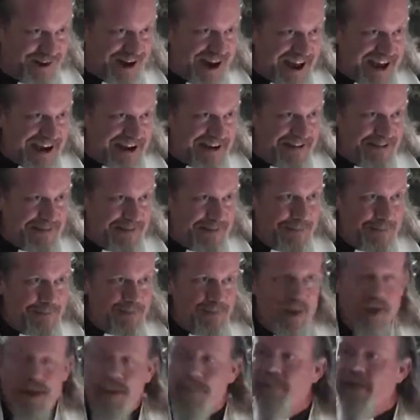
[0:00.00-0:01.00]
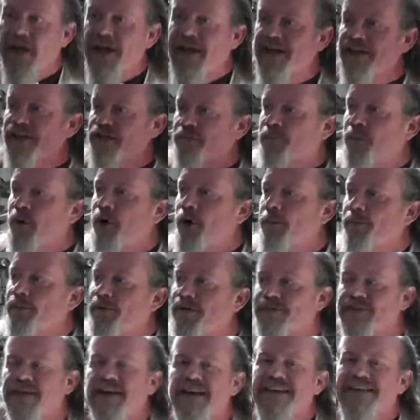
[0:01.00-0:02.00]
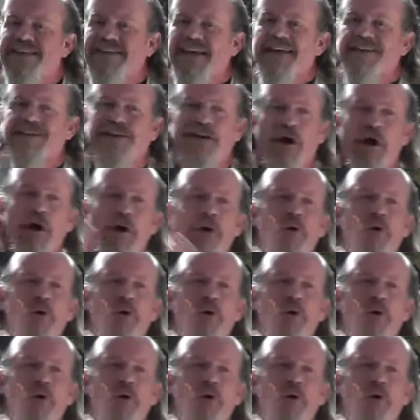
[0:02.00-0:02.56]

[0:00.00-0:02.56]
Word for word: right? But his purpose, and he says it